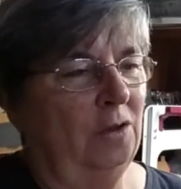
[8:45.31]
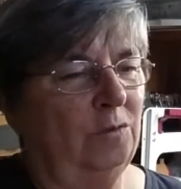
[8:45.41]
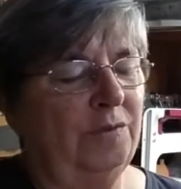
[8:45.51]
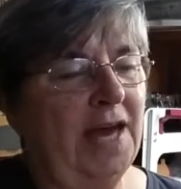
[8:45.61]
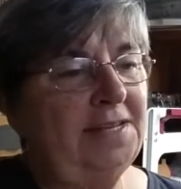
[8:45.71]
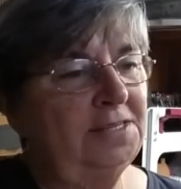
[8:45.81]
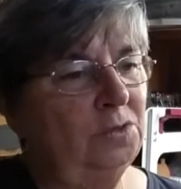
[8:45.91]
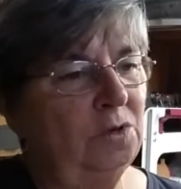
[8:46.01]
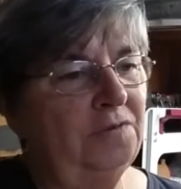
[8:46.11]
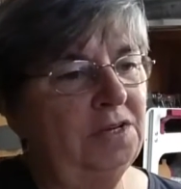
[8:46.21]
Well, that's
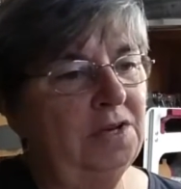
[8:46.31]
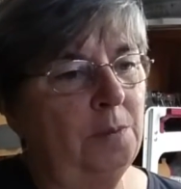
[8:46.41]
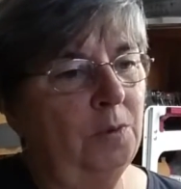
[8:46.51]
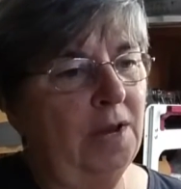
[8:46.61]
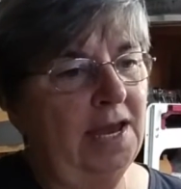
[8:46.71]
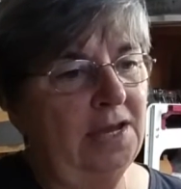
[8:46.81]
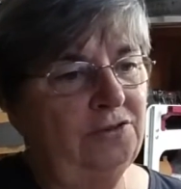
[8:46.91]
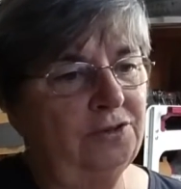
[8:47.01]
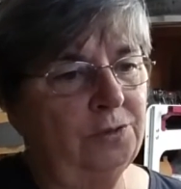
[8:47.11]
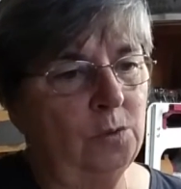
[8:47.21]
sort of a
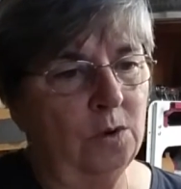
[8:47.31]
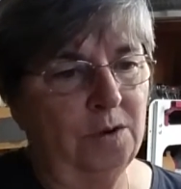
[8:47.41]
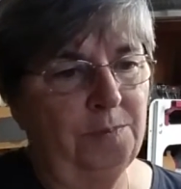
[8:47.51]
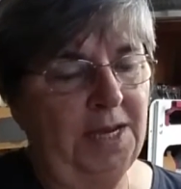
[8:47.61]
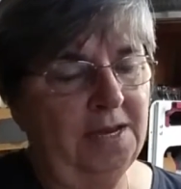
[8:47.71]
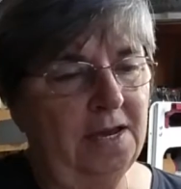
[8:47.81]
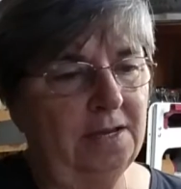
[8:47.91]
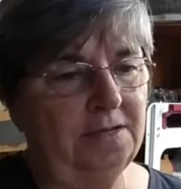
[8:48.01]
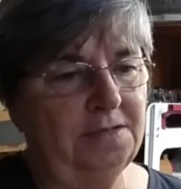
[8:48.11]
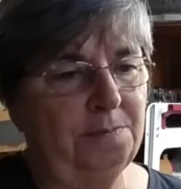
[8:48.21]
double-edged sword
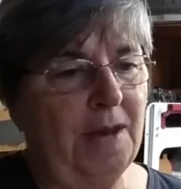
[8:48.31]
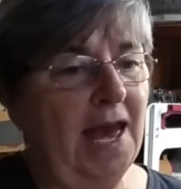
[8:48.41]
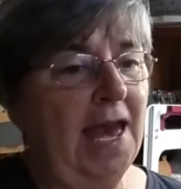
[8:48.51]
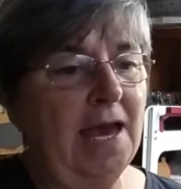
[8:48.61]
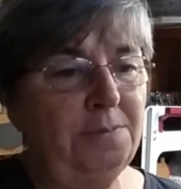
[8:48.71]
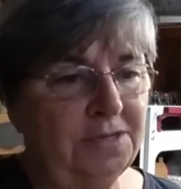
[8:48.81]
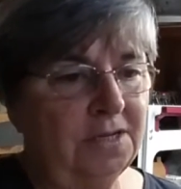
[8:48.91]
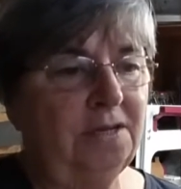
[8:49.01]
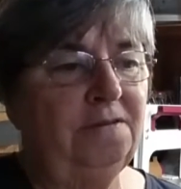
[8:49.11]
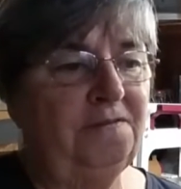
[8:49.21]
because my
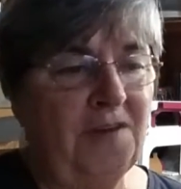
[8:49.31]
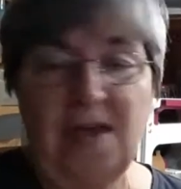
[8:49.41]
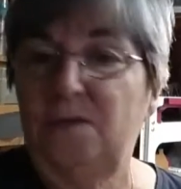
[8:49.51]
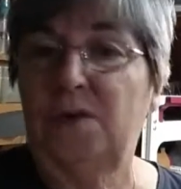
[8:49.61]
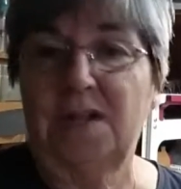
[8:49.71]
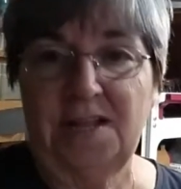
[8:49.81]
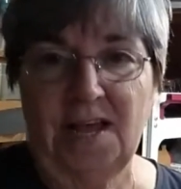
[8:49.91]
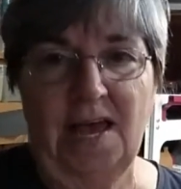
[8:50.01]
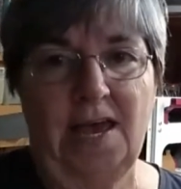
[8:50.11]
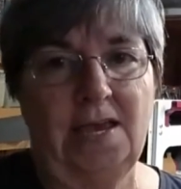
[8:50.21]
absolute favorite
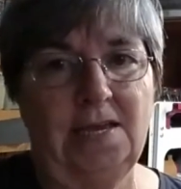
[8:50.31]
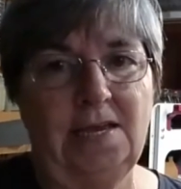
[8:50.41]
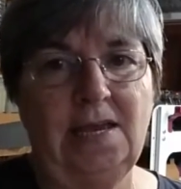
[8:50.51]
clay